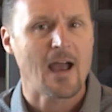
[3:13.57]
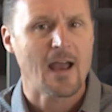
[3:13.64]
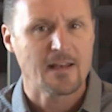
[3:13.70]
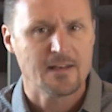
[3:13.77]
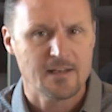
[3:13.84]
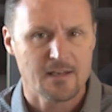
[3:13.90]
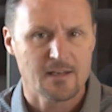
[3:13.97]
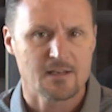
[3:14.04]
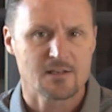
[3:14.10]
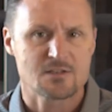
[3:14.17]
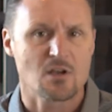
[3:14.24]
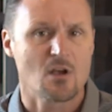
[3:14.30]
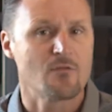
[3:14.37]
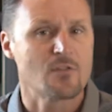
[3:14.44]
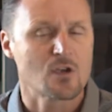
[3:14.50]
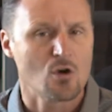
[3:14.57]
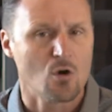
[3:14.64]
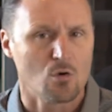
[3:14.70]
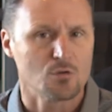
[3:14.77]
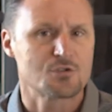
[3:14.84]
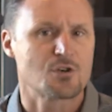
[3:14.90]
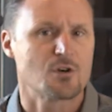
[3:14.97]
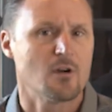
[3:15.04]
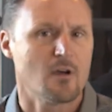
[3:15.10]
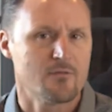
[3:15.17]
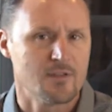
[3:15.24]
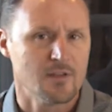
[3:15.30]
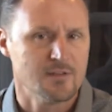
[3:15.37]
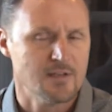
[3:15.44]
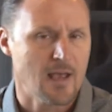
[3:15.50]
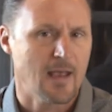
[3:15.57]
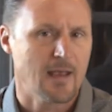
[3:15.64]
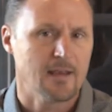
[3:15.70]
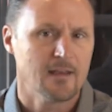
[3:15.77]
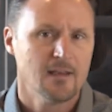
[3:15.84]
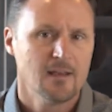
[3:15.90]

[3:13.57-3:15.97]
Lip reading: ideas of the culture of the day.